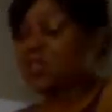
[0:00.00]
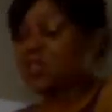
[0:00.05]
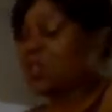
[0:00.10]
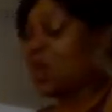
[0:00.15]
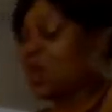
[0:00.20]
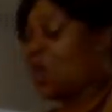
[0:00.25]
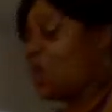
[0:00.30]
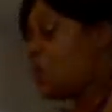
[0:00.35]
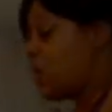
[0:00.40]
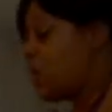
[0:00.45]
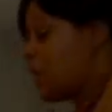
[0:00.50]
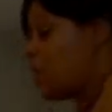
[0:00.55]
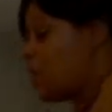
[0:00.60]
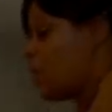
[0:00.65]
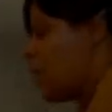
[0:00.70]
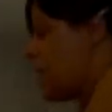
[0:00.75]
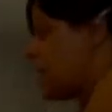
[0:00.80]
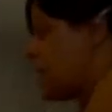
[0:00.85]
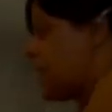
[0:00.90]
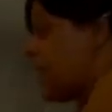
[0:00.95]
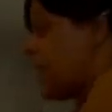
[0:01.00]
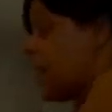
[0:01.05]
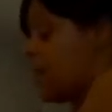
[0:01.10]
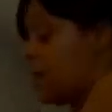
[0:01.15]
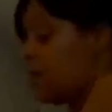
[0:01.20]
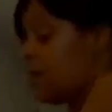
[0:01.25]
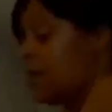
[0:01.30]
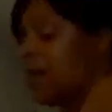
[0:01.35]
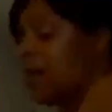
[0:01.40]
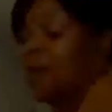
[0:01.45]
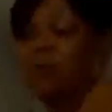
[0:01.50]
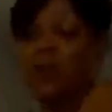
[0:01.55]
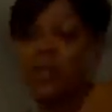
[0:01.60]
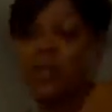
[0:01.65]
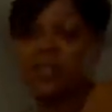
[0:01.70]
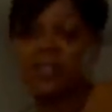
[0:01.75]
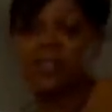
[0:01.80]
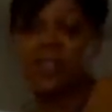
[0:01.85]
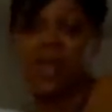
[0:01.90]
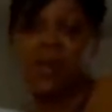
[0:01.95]
So right now, I'm
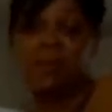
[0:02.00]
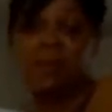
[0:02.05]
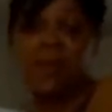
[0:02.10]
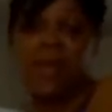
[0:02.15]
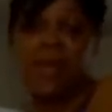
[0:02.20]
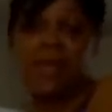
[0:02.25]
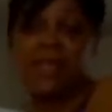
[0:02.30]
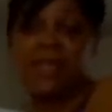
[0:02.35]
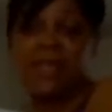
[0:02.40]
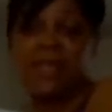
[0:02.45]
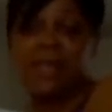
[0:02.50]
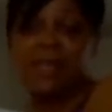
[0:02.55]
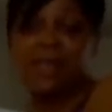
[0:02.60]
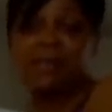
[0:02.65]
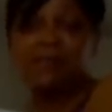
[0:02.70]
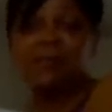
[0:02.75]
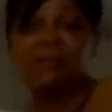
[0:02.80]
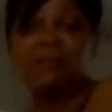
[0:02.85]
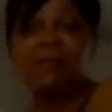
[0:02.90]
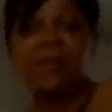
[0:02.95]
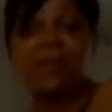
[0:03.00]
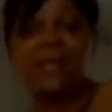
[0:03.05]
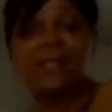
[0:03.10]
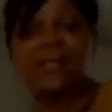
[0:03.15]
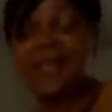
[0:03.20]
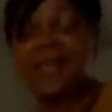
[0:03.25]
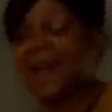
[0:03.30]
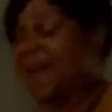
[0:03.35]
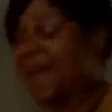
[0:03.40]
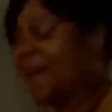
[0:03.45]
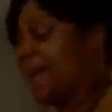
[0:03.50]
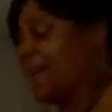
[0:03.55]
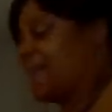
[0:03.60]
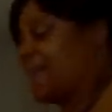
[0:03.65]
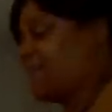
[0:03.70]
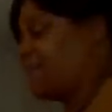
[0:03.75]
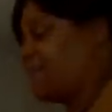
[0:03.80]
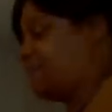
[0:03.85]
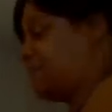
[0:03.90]
going to start painting in my sky.